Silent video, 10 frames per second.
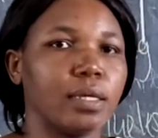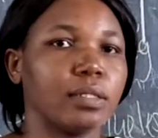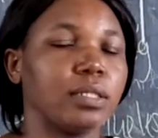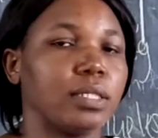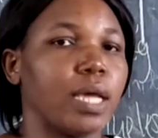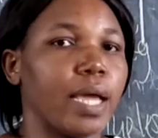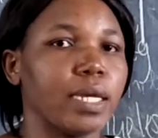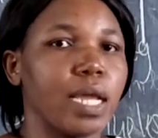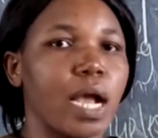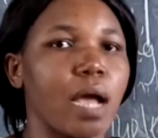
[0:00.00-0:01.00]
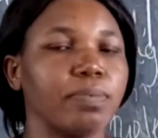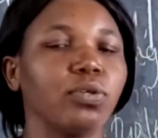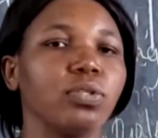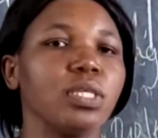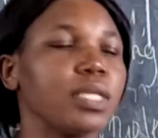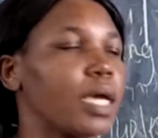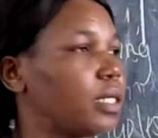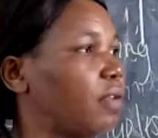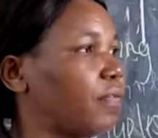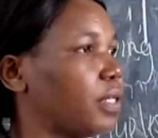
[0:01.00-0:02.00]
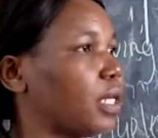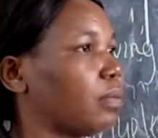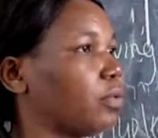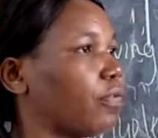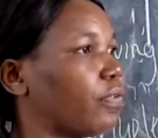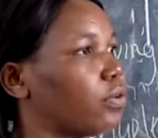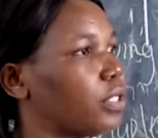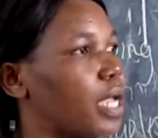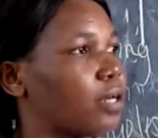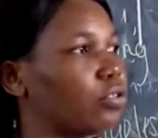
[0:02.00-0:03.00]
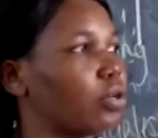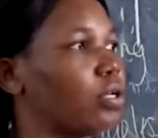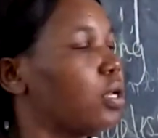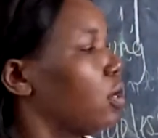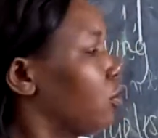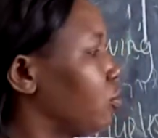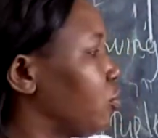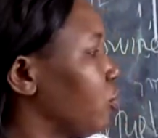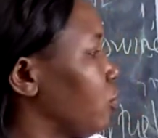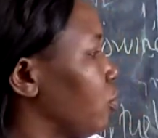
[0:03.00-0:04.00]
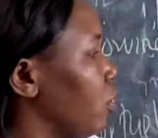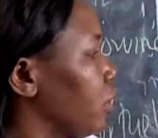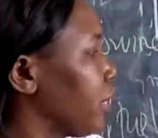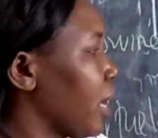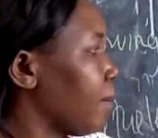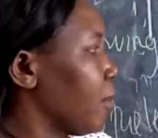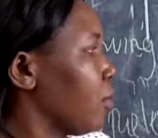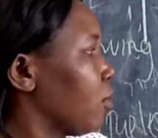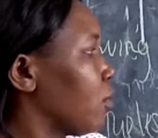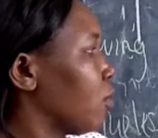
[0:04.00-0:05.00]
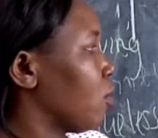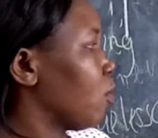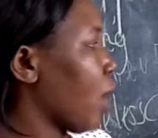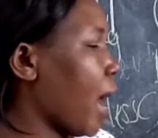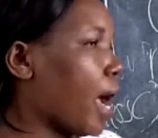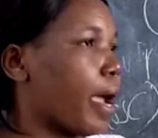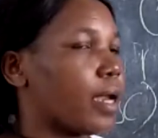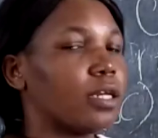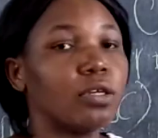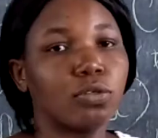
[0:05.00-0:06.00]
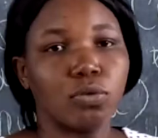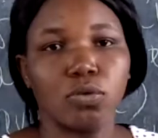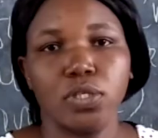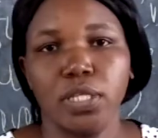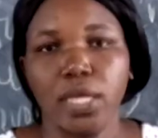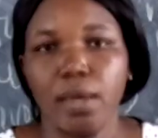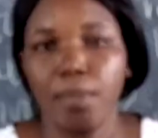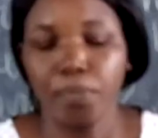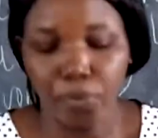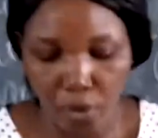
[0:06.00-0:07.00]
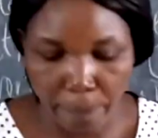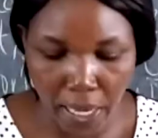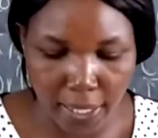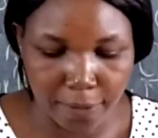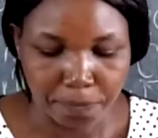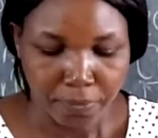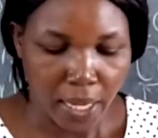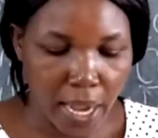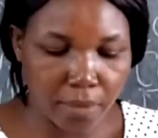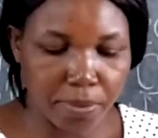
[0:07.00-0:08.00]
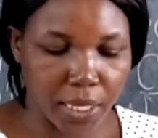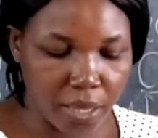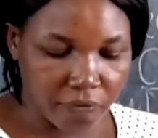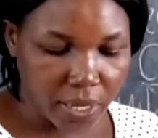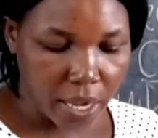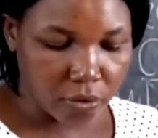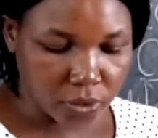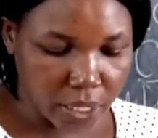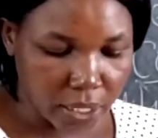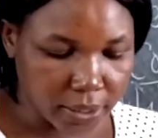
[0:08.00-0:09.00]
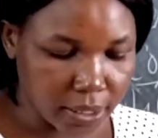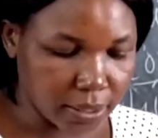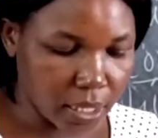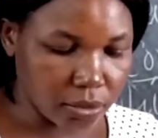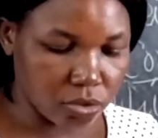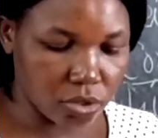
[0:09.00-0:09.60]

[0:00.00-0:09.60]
Is it adding up? So these are different types of conjunction. You should know them and use them properly. I'll be giving out exercise.